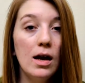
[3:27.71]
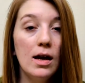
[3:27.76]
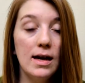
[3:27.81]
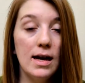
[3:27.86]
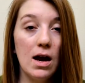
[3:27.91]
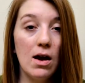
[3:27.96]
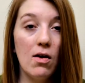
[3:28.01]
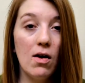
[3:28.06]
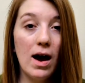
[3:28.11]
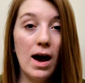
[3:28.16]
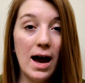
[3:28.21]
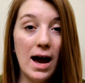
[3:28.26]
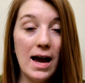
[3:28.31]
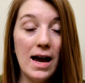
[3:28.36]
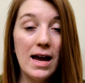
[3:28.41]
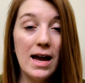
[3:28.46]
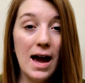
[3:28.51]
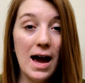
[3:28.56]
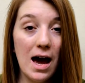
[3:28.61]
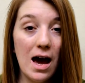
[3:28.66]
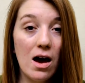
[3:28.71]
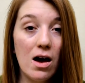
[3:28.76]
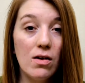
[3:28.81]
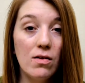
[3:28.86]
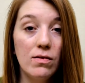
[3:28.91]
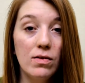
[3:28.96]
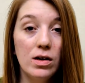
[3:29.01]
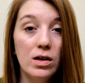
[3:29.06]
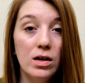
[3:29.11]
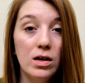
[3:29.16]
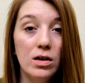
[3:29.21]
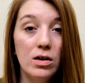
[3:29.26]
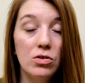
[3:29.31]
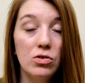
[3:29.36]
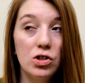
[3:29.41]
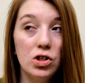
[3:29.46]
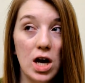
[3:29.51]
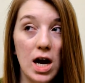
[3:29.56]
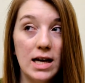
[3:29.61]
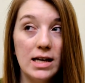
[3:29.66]
Now, I have
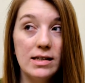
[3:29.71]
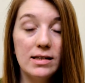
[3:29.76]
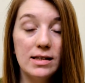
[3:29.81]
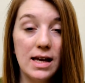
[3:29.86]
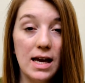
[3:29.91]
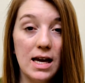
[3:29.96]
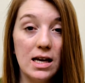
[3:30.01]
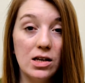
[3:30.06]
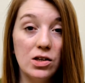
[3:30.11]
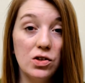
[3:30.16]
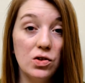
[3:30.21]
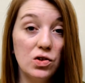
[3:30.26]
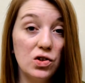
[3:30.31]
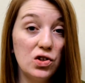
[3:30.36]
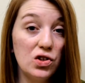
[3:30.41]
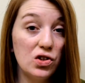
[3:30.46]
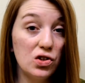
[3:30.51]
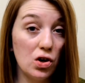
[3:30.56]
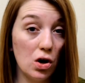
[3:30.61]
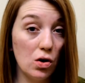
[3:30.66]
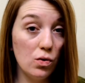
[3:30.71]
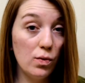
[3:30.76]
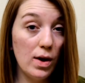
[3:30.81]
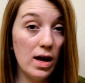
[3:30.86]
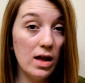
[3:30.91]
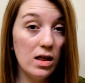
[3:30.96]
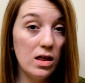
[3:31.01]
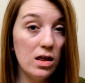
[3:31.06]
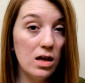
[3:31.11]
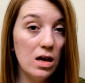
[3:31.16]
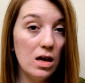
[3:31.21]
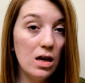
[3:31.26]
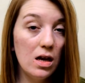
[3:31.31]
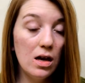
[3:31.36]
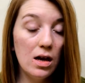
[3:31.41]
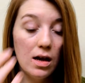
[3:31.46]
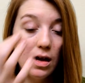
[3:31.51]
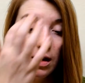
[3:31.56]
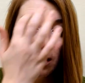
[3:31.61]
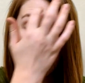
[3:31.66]
dry skin to start with,
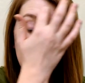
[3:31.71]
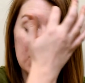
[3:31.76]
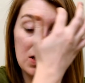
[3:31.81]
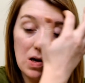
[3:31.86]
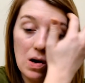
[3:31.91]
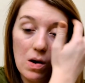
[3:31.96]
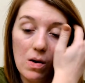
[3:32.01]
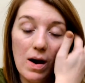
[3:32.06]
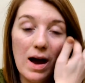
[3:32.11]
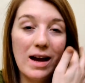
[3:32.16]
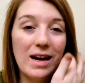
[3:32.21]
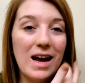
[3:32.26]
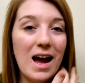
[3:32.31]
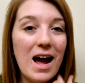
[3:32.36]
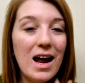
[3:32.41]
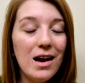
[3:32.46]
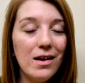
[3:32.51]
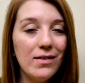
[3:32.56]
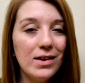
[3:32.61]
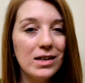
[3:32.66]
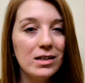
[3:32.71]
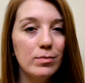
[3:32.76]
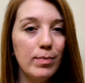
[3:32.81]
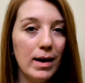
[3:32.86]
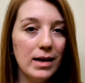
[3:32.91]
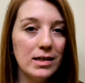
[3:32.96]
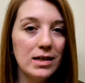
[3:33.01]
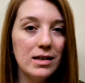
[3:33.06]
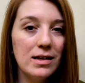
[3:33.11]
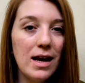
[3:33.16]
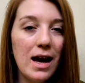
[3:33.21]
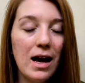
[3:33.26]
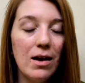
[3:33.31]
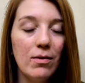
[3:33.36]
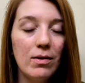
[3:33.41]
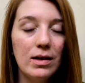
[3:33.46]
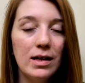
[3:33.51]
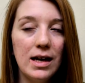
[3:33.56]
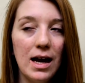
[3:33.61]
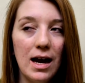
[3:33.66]
so I kind of expected that I
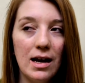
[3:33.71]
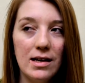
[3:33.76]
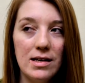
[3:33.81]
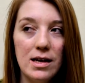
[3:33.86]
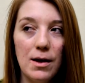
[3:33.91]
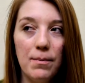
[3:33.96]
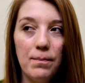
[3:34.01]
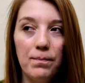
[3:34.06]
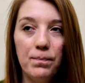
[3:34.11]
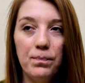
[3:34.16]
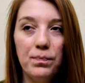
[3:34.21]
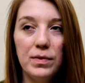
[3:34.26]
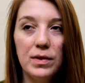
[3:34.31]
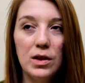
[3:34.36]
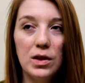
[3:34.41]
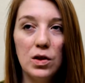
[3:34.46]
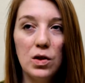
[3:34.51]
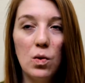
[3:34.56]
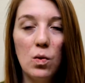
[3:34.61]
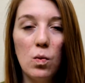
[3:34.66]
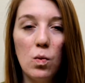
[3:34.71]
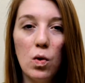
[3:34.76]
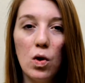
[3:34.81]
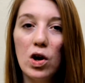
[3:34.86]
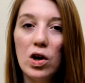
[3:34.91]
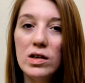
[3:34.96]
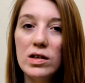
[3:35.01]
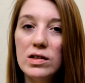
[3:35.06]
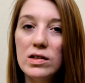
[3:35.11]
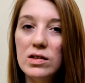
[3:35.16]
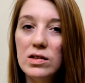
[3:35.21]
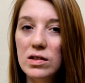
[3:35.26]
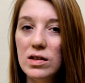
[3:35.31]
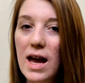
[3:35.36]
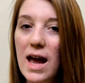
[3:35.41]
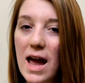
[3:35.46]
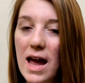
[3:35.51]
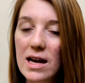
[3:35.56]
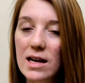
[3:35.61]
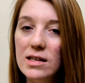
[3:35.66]
would get the worst
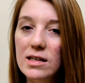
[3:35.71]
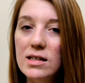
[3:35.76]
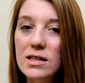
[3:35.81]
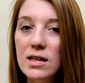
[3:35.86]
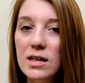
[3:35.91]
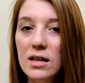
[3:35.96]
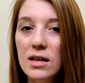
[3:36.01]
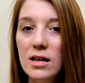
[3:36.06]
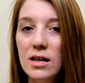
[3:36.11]
end